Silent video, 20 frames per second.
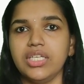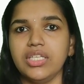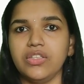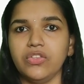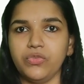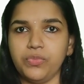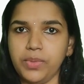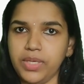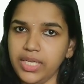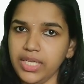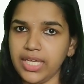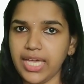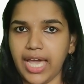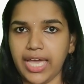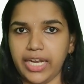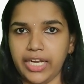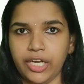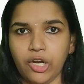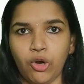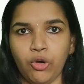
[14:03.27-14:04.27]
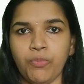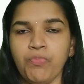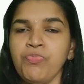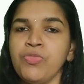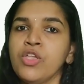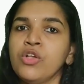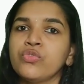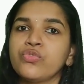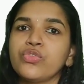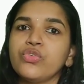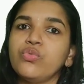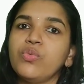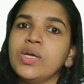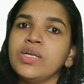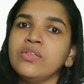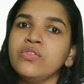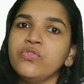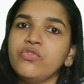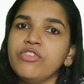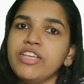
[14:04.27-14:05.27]
it is being carried out. So
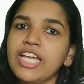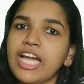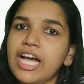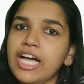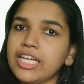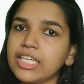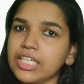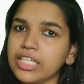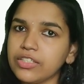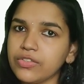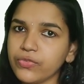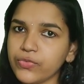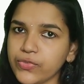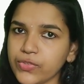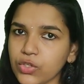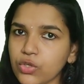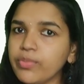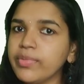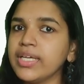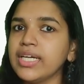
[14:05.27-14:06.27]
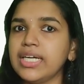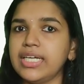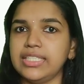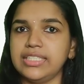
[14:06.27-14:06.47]
once we are consuming